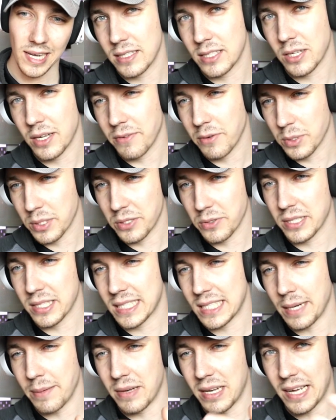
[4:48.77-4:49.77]
So if I would do the
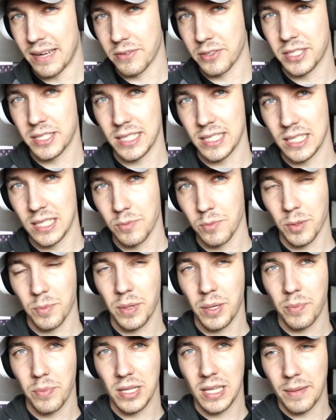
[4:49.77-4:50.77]
same level system with
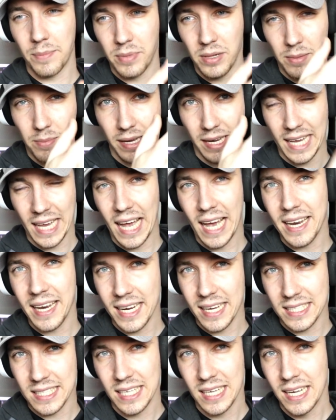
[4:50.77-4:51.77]
people that build
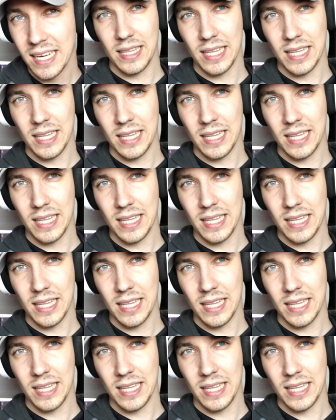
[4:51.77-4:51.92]
mechanics,